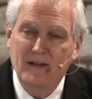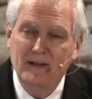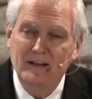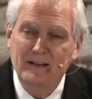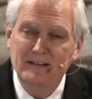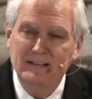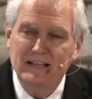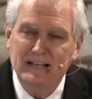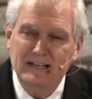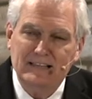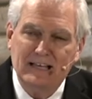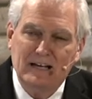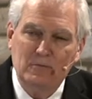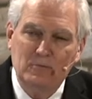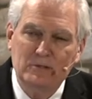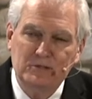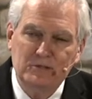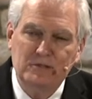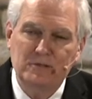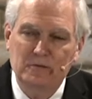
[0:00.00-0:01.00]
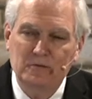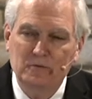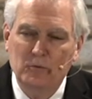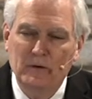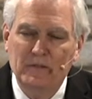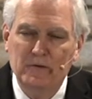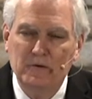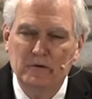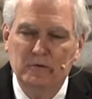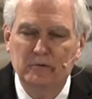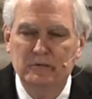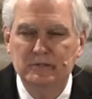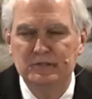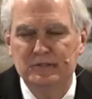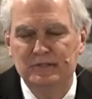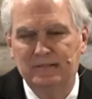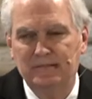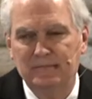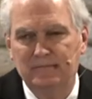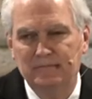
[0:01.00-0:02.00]
Take that with you, Christian.
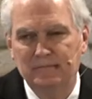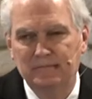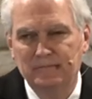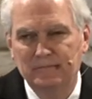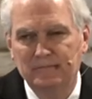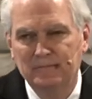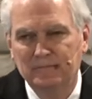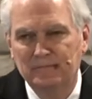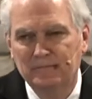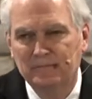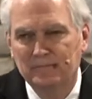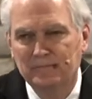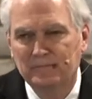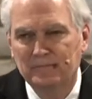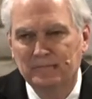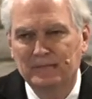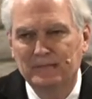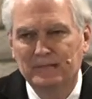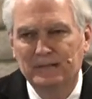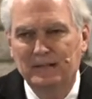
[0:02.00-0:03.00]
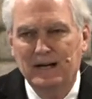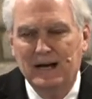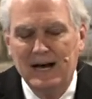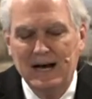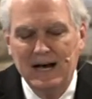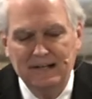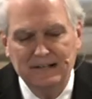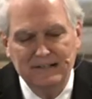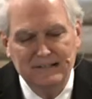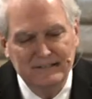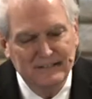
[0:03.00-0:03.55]
God